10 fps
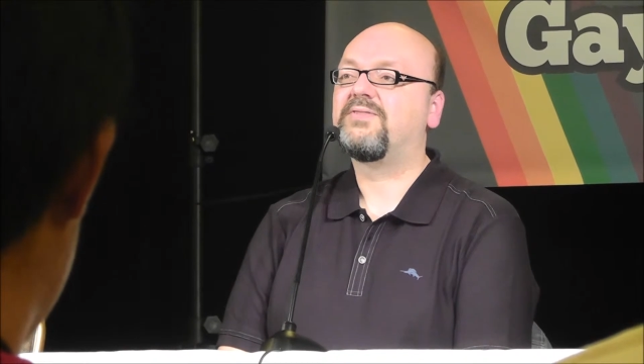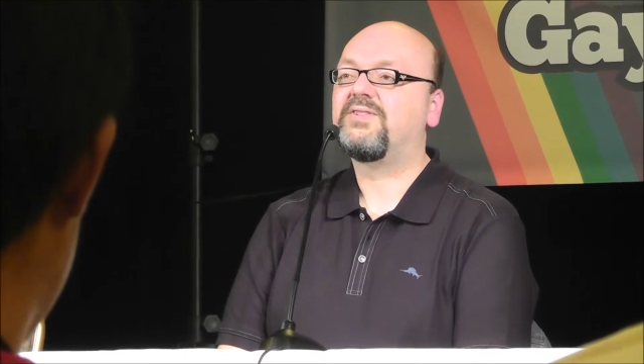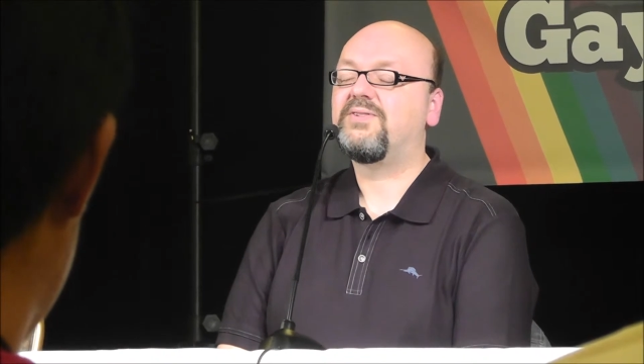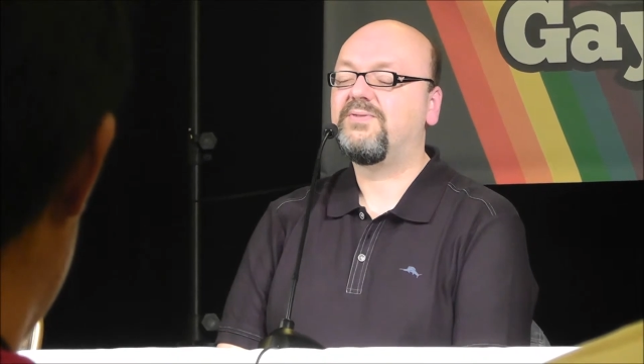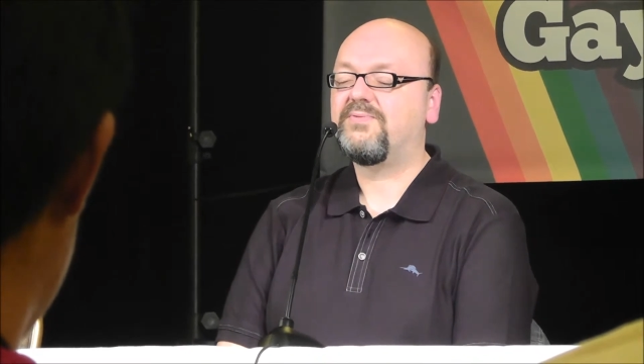down
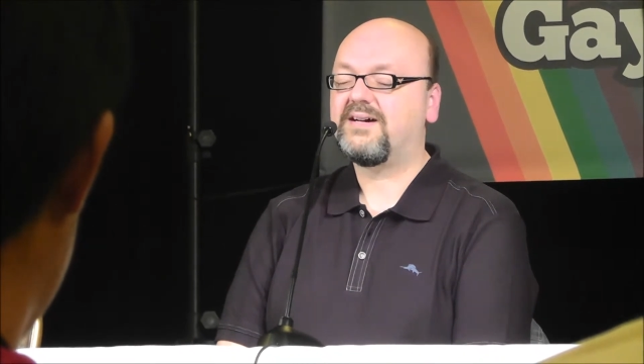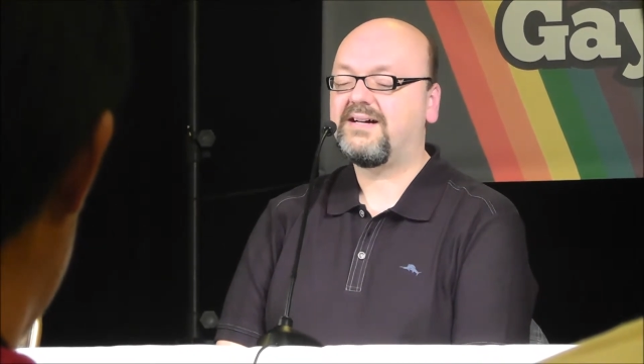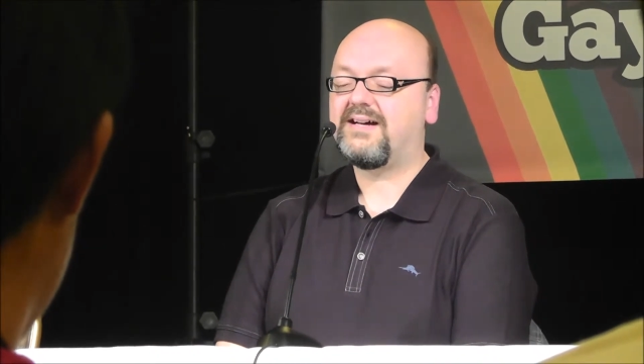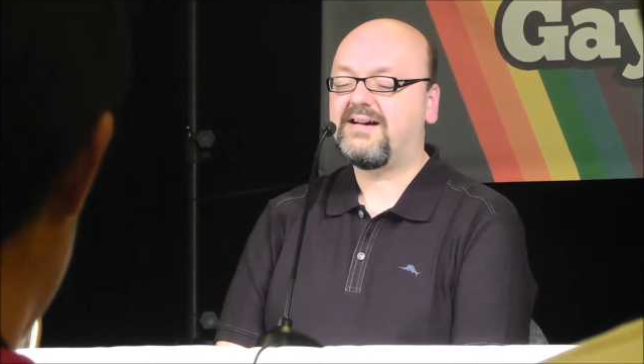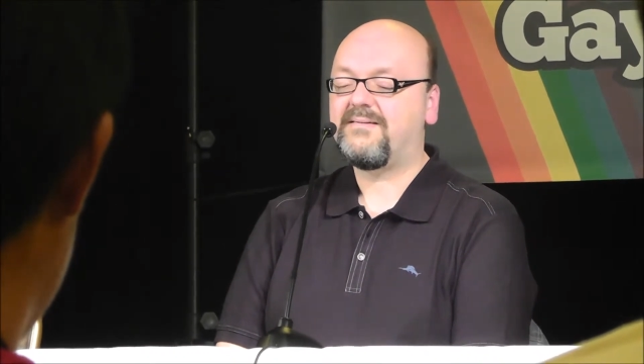to
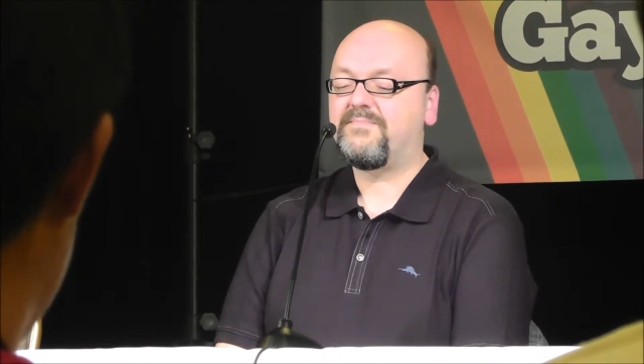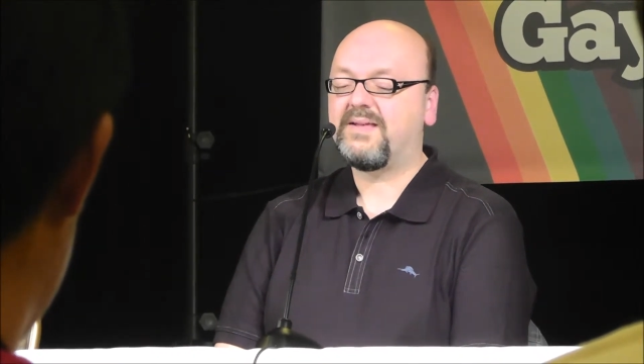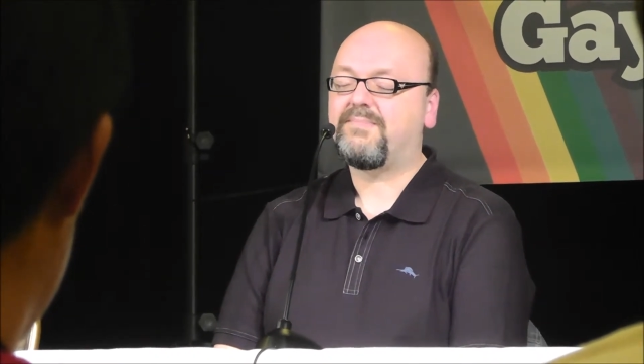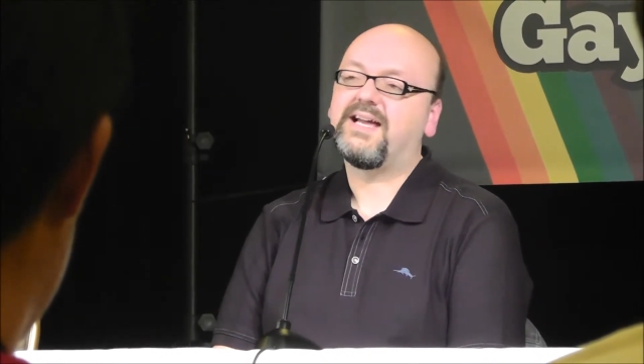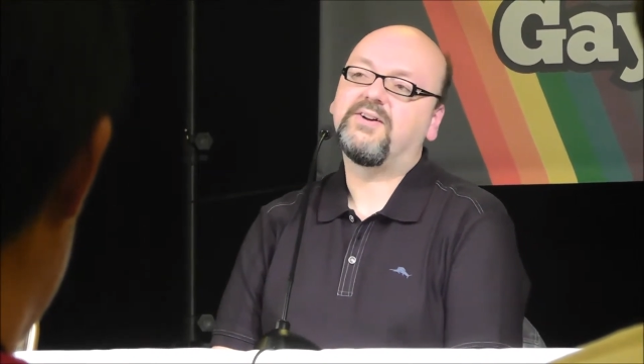uh, um,
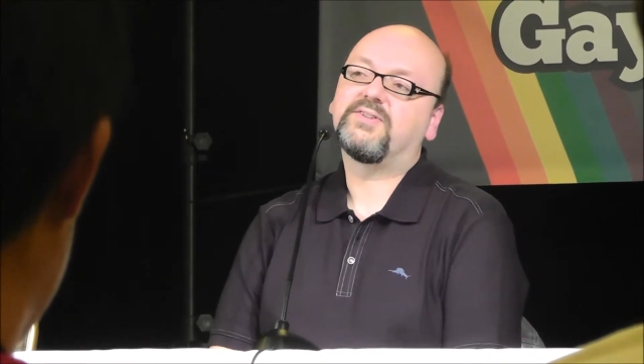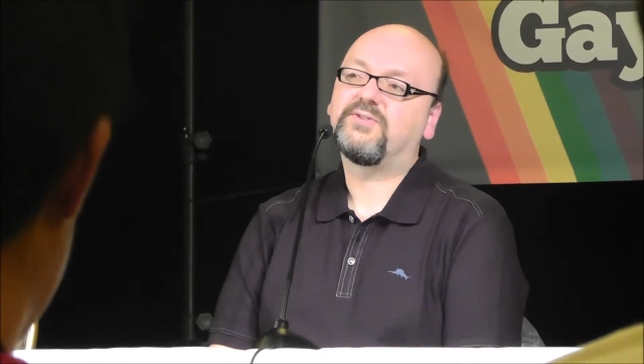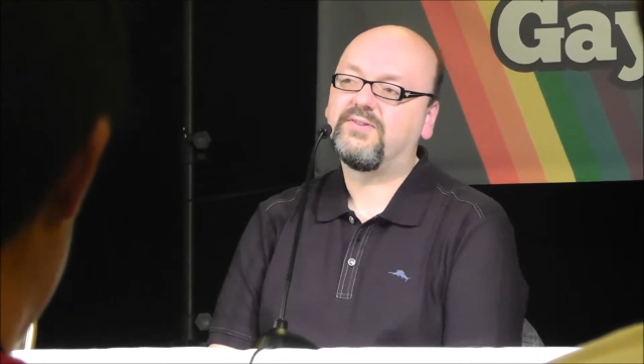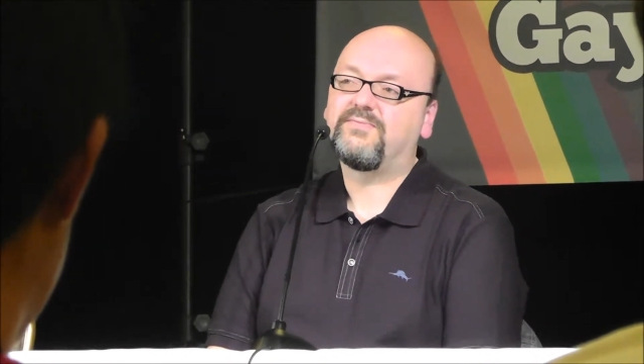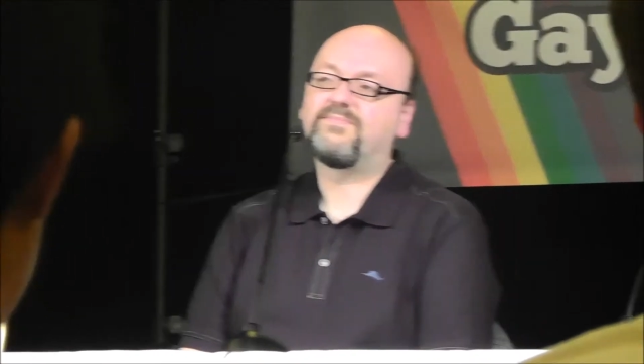the players
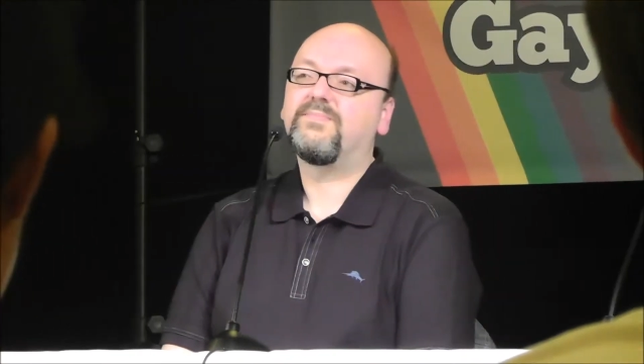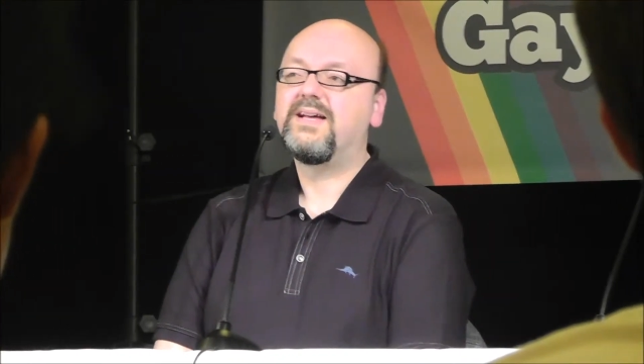sort of,